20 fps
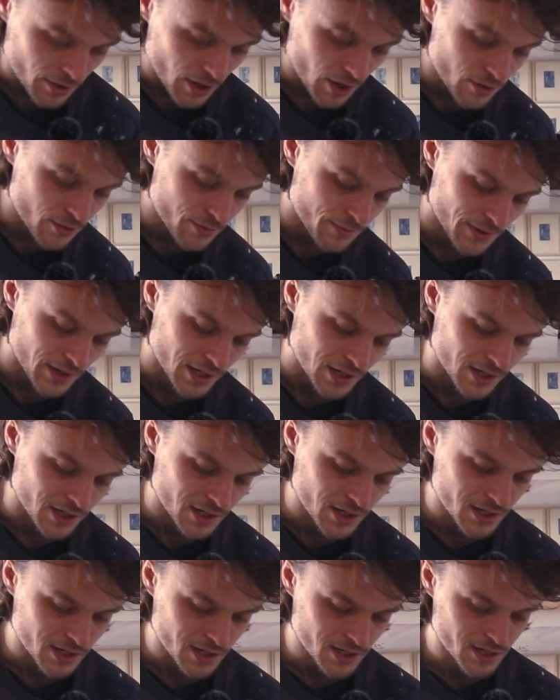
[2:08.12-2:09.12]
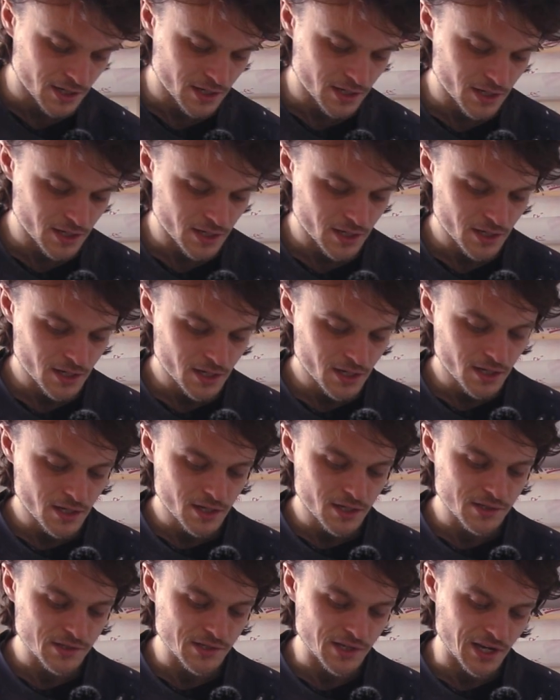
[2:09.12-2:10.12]
hoping
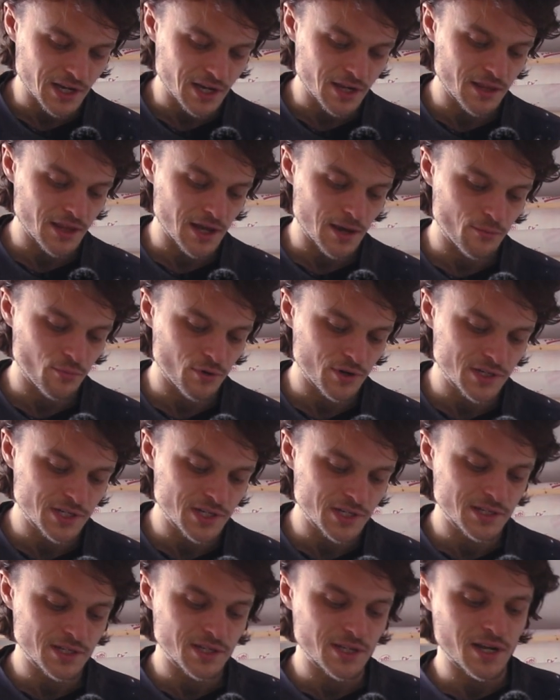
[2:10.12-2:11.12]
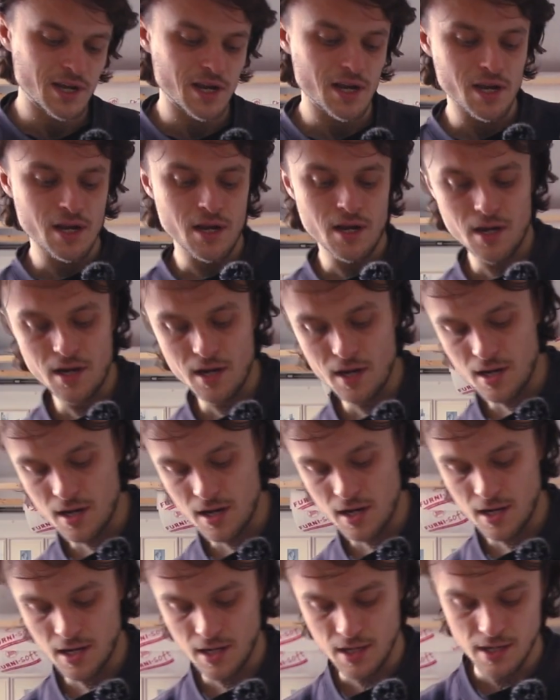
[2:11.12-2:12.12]
to get that printed today,
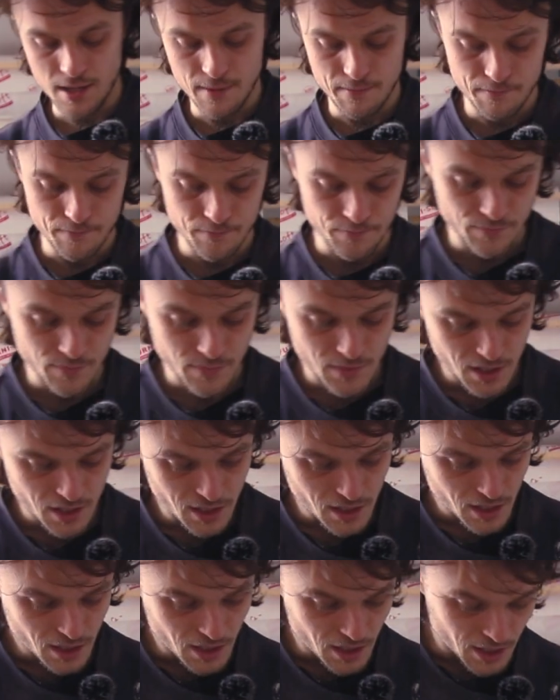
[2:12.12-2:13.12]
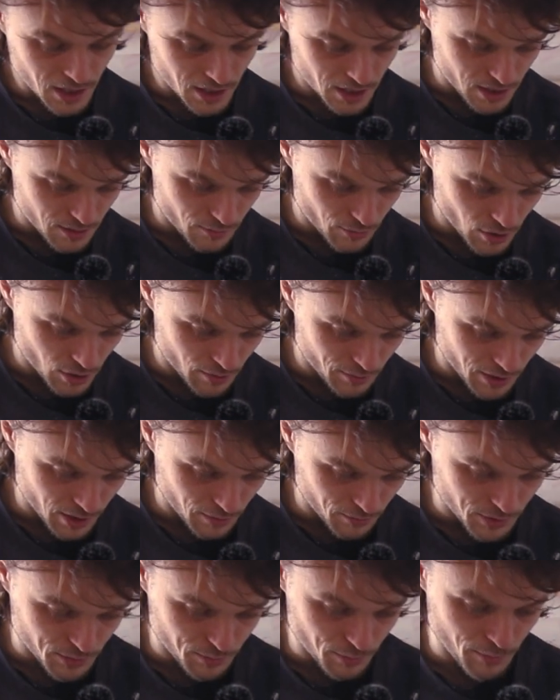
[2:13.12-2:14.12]
and at the moment
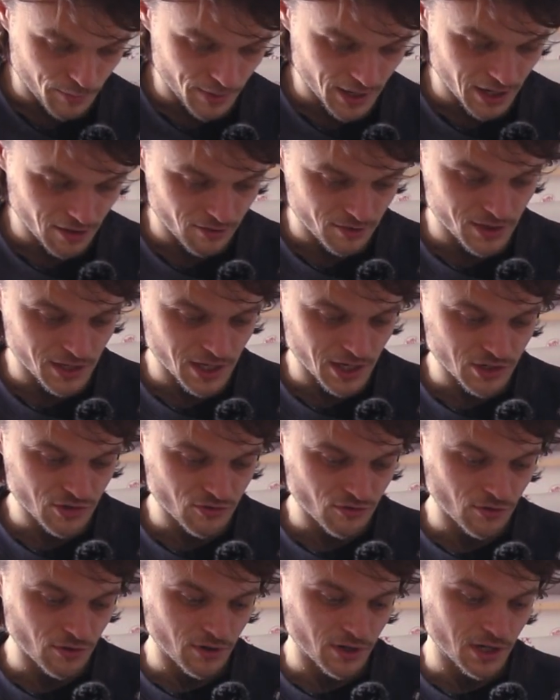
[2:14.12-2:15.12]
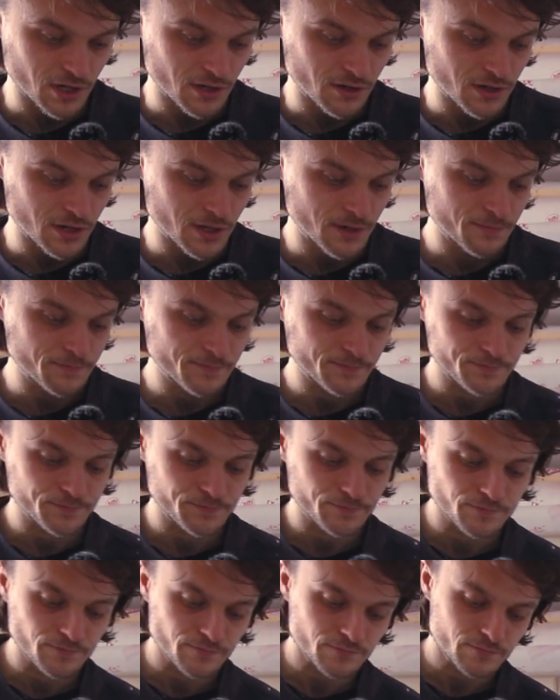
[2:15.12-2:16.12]
I'm just preparing the extruder unit
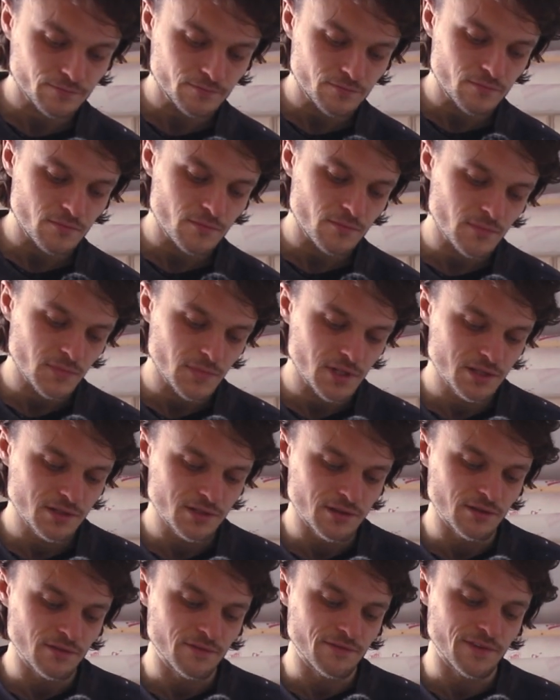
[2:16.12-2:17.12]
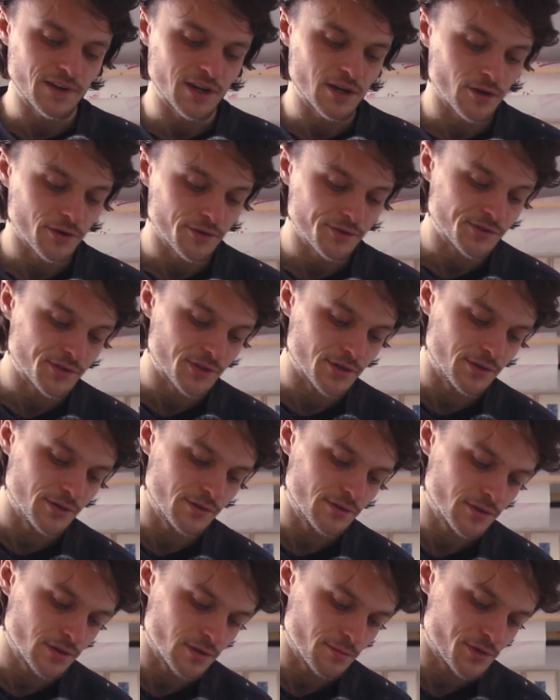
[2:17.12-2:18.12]
to fit onto
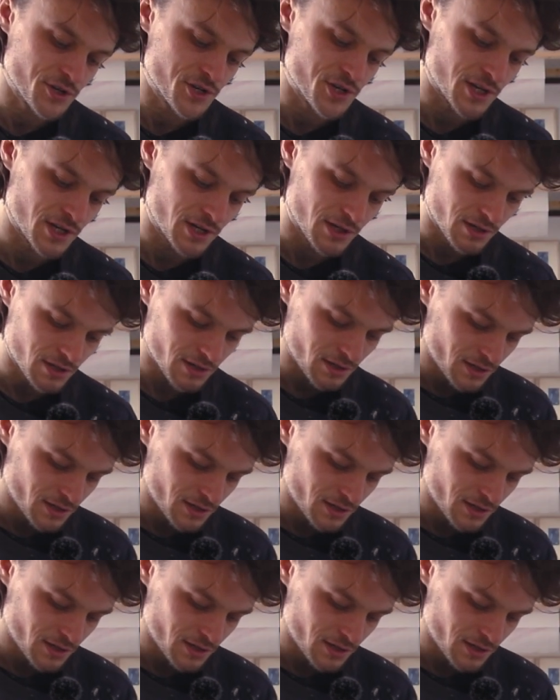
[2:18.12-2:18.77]
the machine.